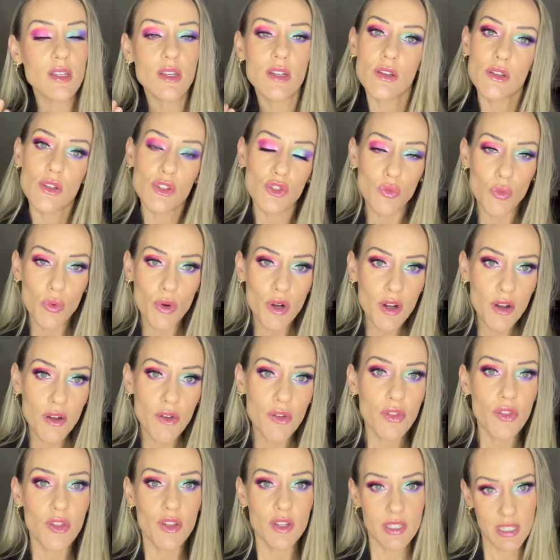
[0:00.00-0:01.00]
is
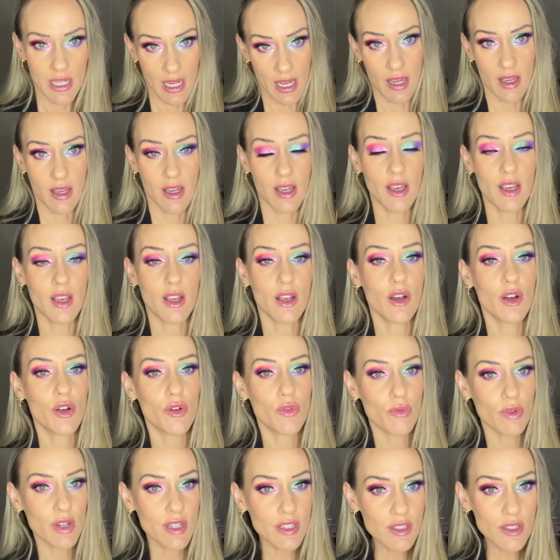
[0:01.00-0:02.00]
worth taking a
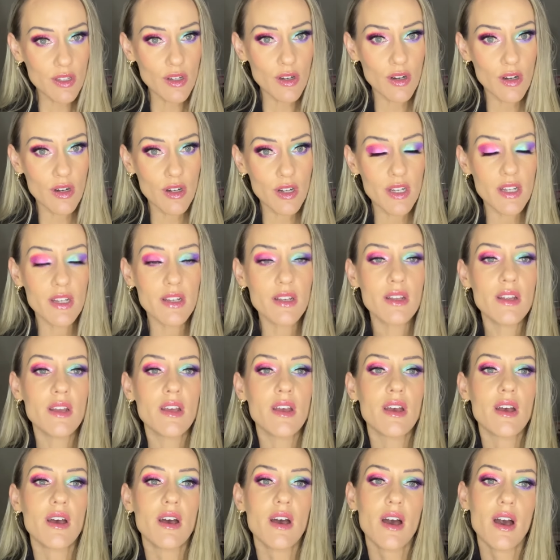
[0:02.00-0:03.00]
risk on.
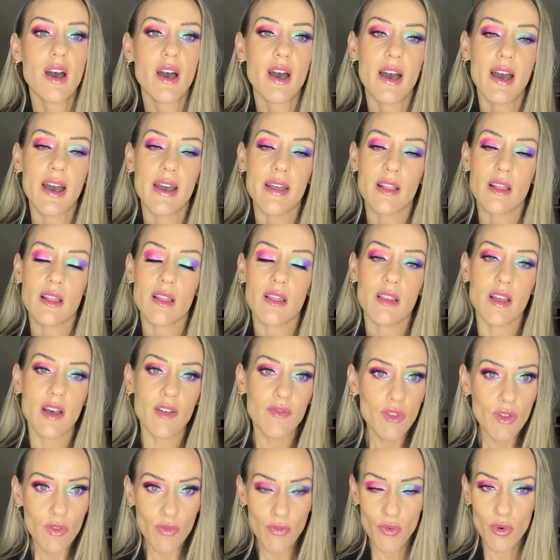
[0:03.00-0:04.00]
I love
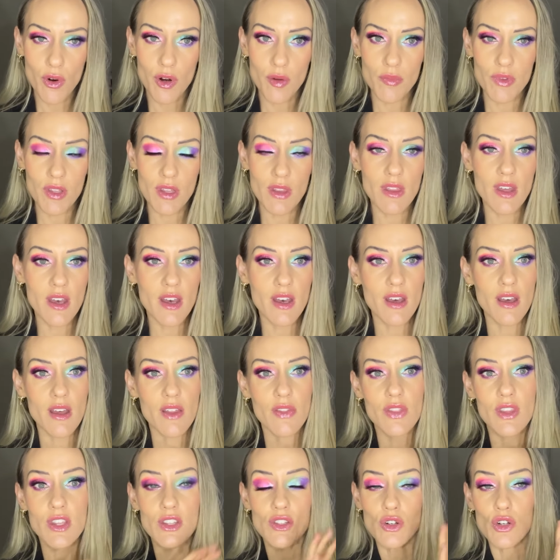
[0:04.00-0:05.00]
the formula.
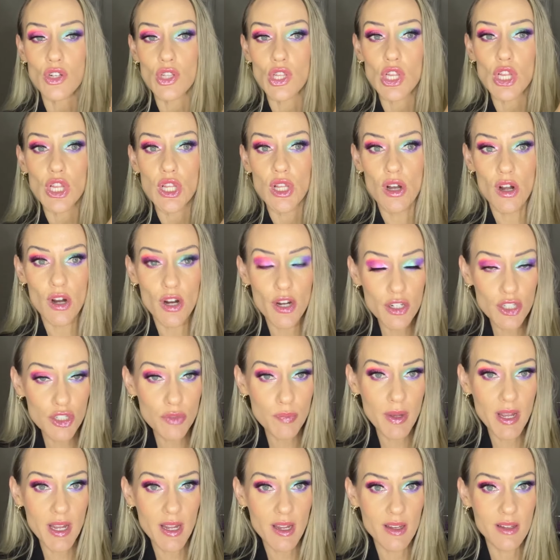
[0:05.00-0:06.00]
These are large
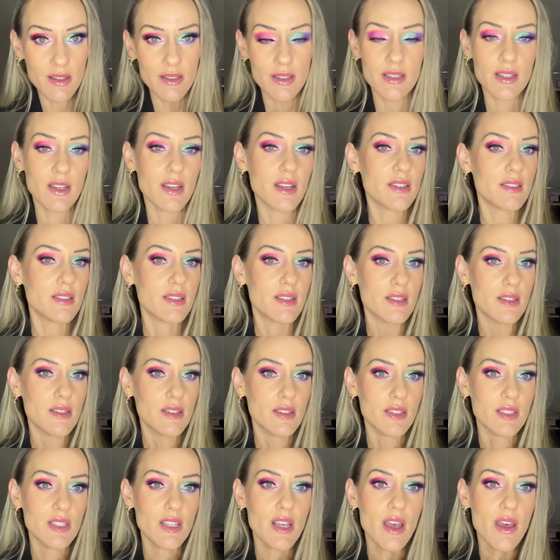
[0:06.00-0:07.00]
pan
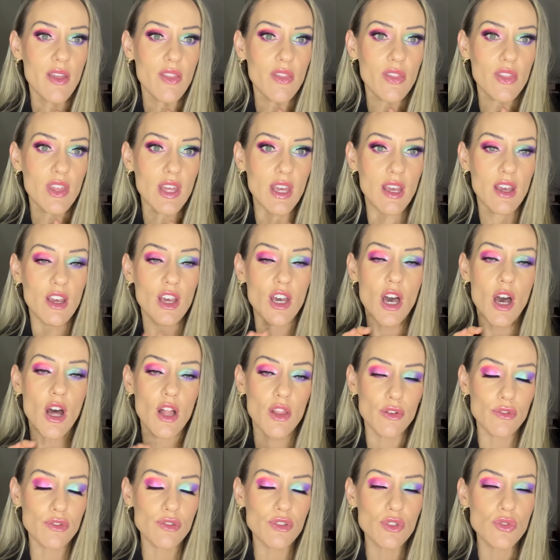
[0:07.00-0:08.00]
sizes. The
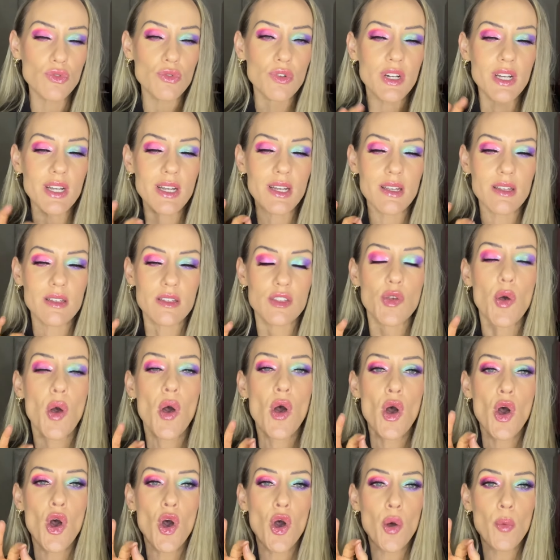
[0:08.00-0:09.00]
color story is
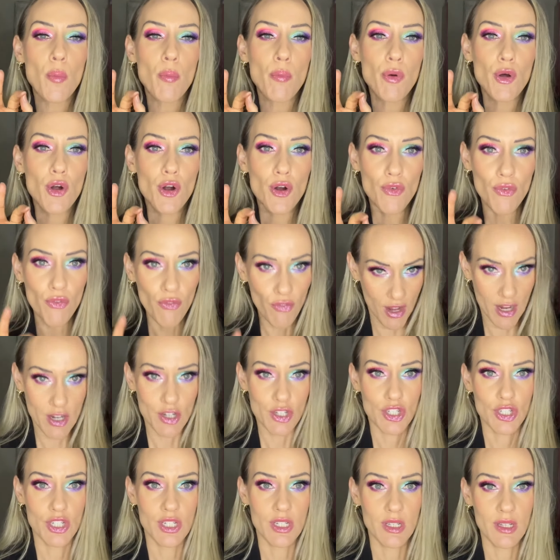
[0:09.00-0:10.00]

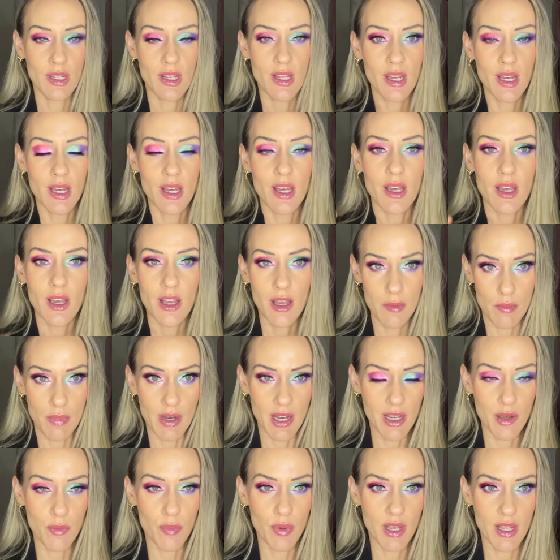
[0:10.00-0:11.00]
perfection, in my
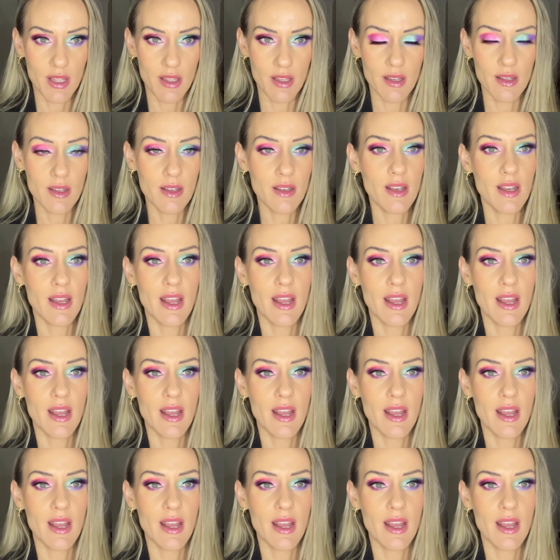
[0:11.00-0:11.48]
opinion,